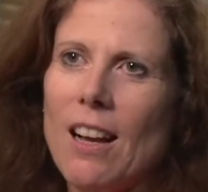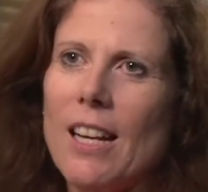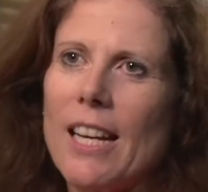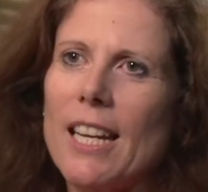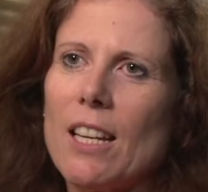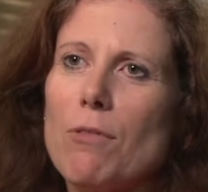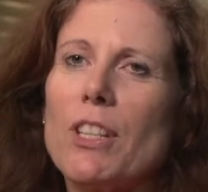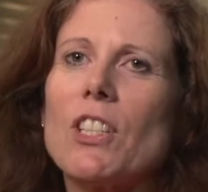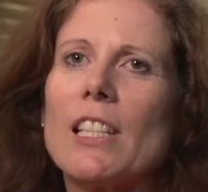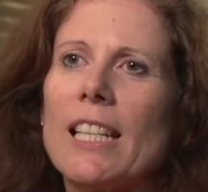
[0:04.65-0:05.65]
I
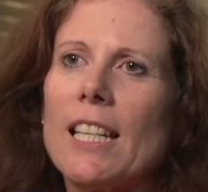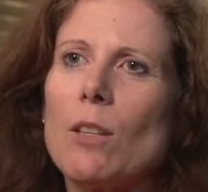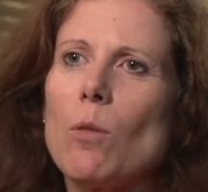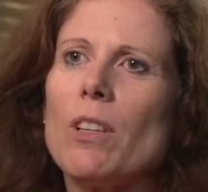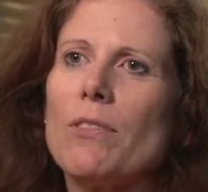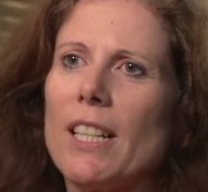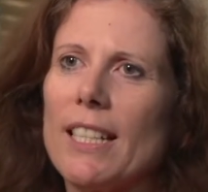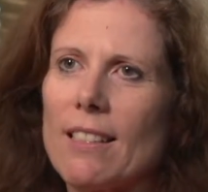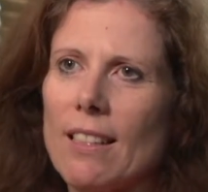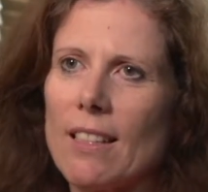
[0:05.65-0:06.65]
originally
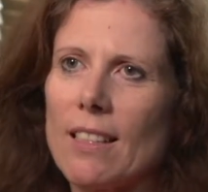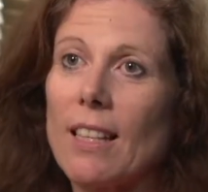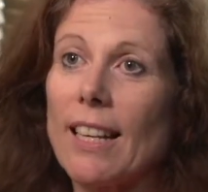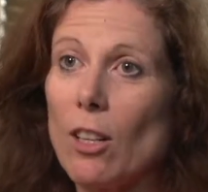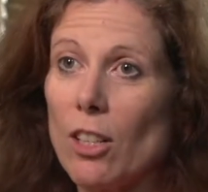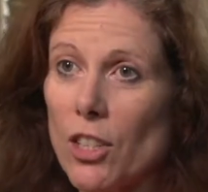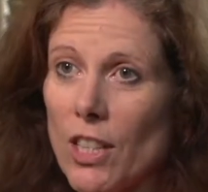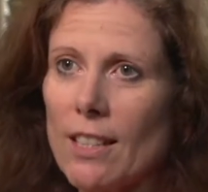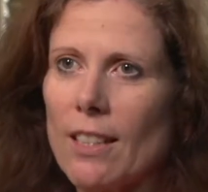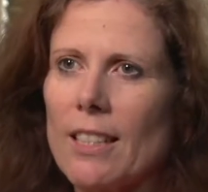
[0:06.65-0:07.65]
qualified as a
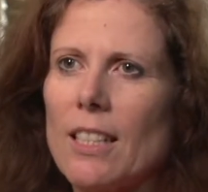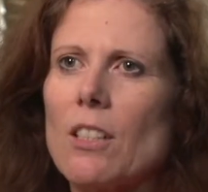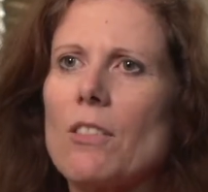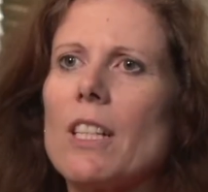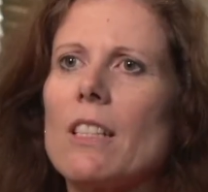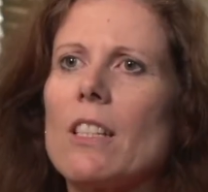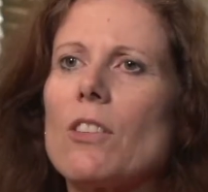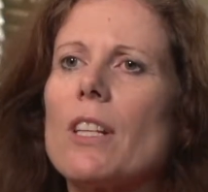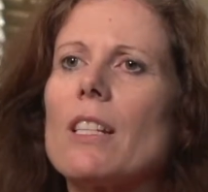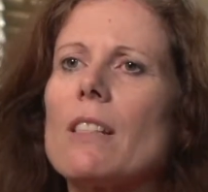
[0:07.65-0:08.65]
psychologist. I did a
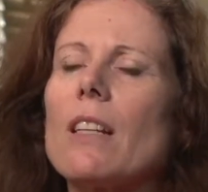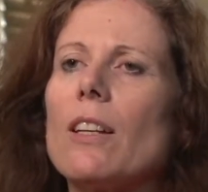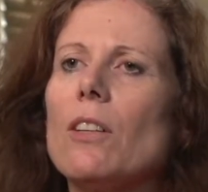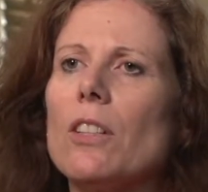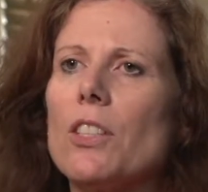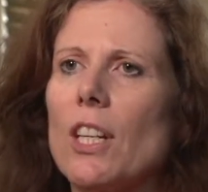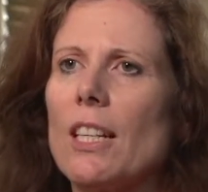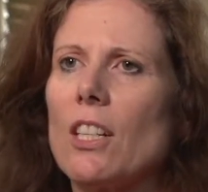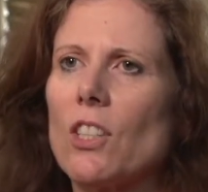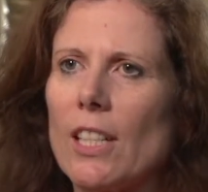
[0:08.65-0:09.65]
degree in psychology
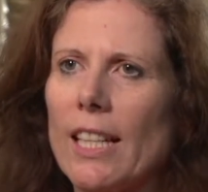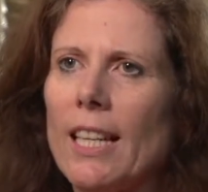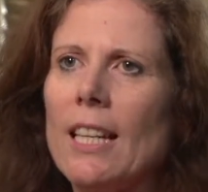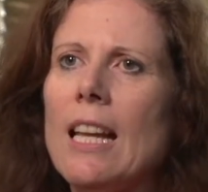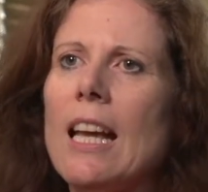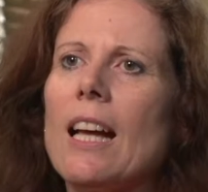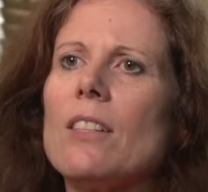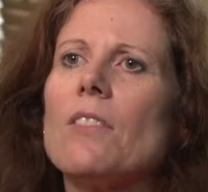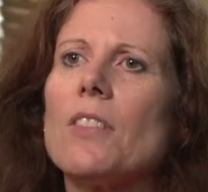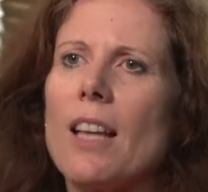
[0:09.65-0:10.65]
initially, and
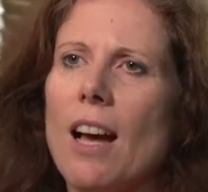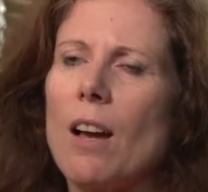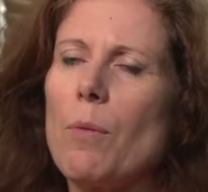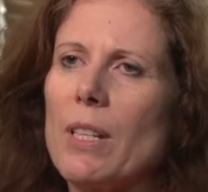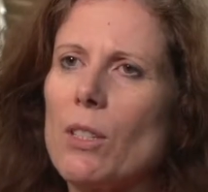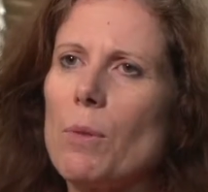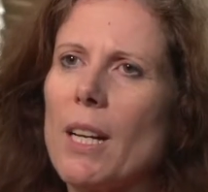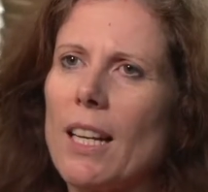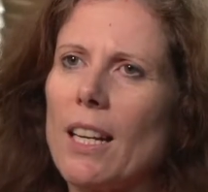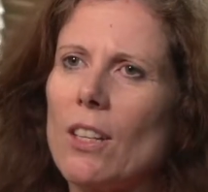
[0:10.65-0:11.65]
after that I went to
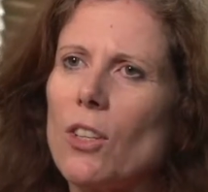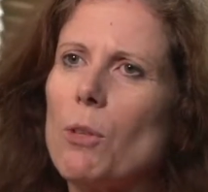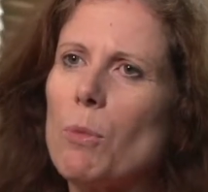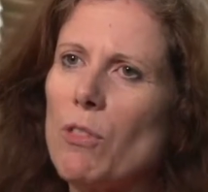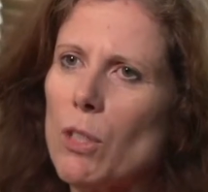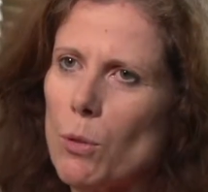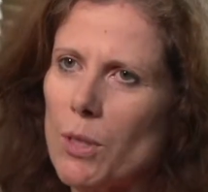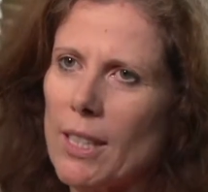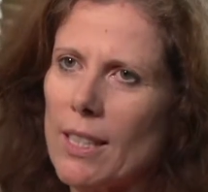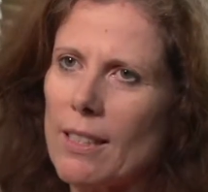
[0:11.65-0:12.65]
work in human
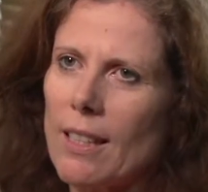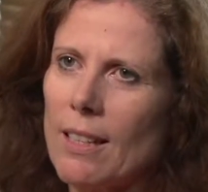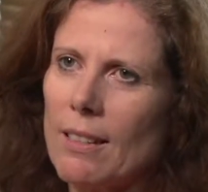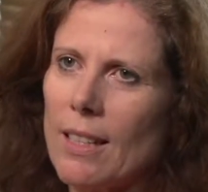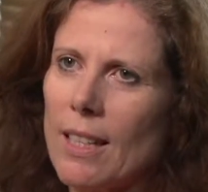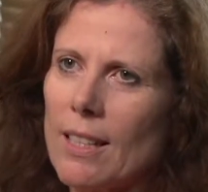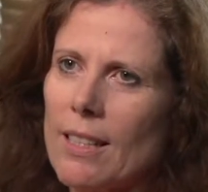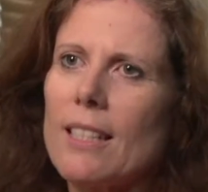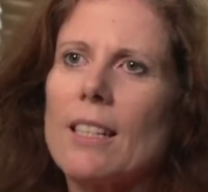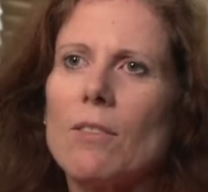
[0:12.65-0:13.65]
resources in the
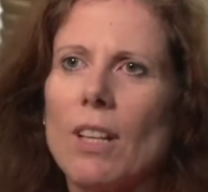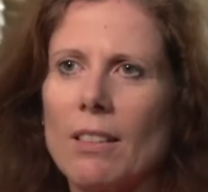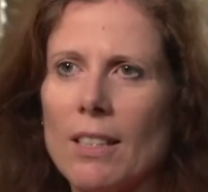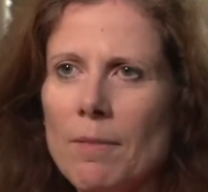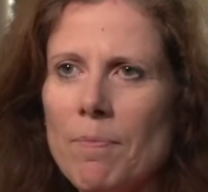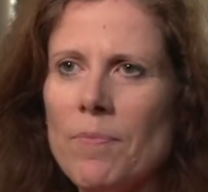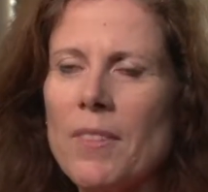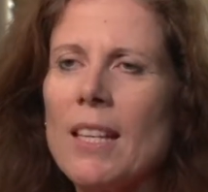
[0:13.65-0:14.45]
City of London.